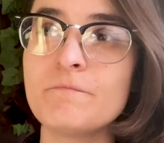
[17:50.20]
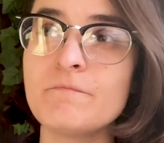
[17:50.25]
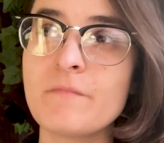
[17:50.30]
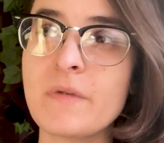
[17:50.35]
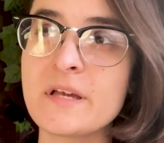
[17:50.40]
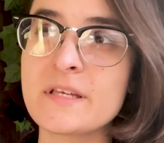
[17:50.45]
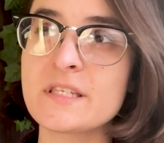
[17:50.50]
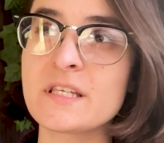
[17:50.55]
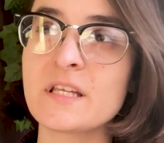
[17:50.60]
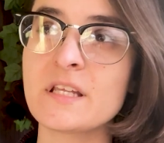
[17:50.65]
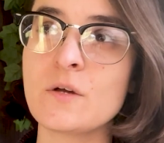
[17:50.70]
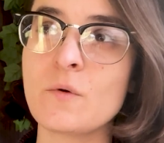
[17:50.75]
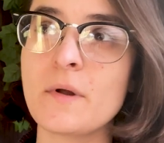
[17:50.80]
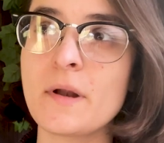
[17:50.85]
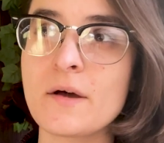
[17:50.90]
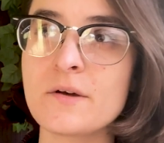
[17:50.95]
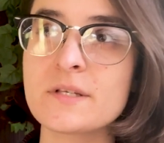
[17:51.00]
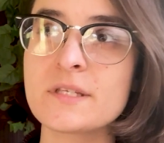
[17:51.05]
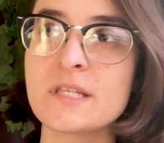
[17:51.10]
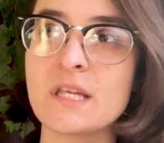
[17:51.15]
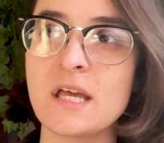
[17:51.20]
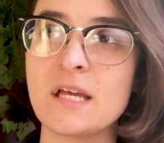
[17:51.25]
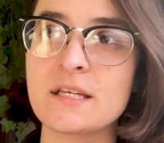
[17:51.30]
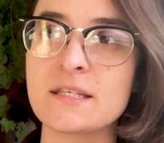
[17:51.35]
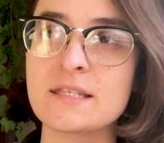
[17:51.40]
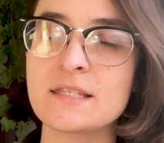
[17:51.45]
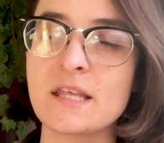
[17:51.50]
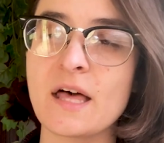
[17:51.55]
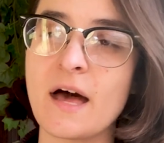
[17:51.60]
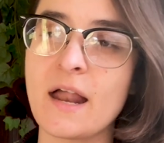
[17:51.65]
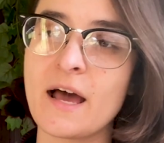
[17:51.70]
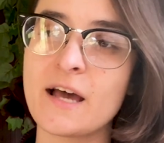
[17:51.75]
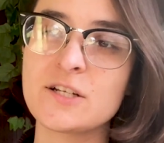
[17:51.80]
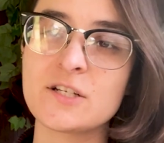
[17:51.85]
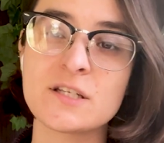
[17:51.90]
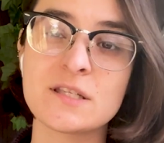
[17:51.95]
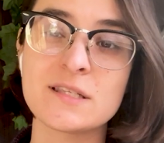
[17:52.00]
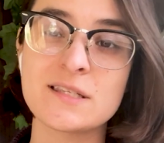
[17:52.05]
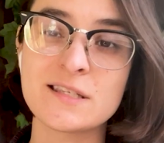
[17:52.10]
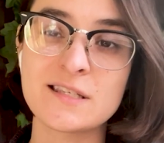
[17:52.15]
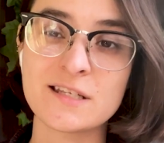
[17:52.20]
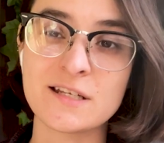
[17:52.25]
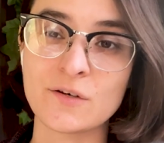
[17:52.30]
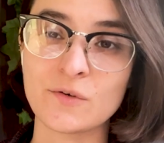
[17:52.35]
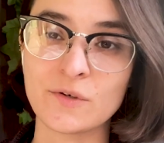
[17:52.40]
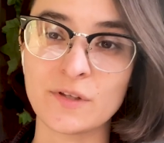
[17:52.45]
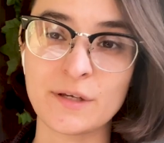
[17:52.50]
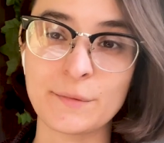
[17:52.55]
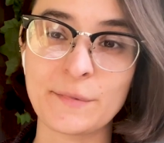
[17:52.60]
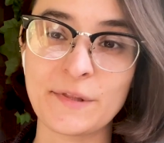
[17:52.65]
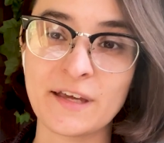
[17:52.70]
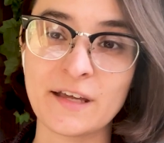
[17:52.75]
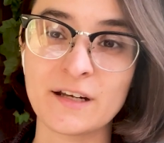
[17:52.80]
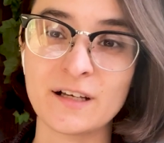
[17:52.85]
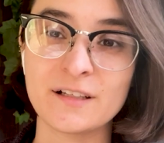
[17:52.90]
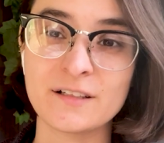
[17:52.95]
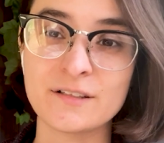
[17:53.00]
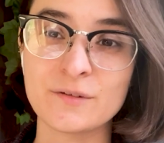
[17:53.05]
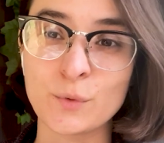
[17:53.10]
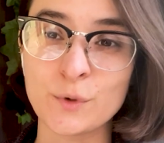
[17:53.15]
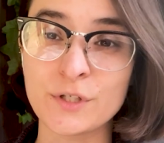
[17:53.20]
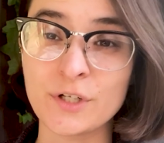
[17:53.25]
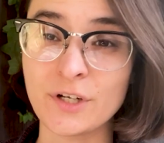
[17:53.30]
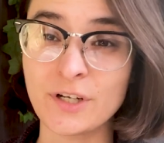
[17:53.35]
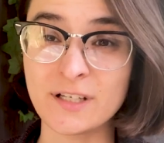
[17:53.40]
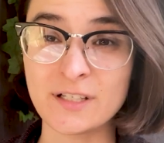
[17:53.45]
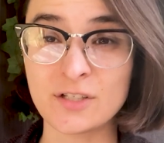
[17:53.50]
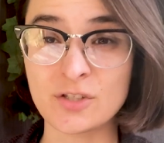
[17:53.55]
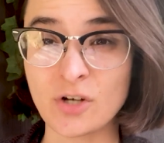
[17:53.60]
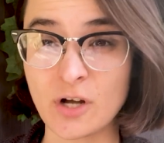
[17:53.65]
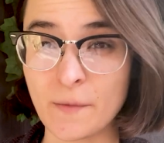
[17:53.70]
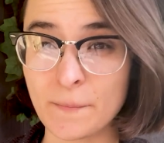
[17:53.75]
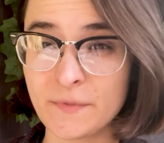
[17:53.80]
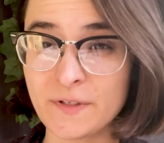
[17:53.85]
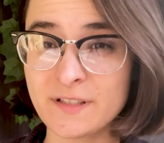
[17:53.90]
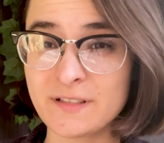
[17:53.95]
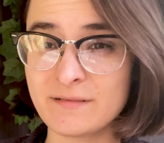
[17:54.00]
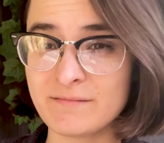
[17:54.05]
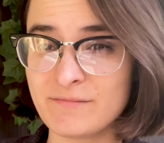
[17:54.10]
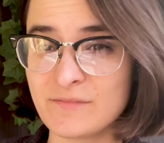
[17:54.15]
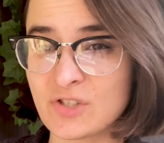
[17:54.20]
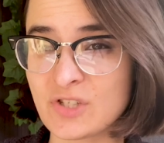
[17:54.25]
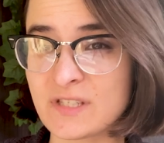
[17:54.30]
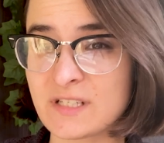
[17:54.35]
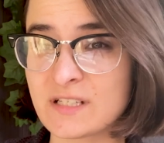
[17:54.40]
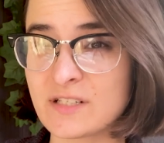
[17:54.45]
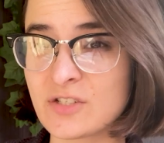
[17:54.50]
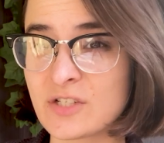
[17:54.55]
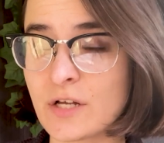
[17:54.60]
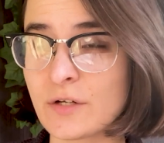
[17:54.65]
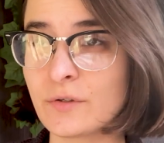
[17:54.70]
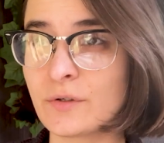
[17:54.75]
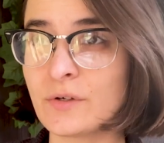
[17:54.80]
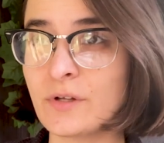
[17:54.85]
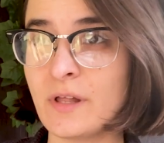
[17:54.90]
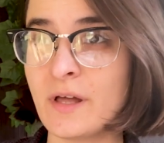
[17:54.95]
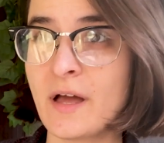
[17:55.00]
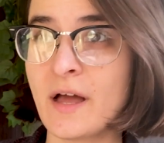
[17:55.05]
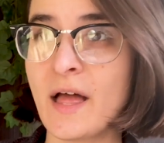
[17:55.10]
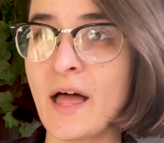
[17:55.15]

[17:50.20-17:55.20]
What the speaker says: Basically what I was saying is that I just didn't really plan on returning to Joplin, just in general.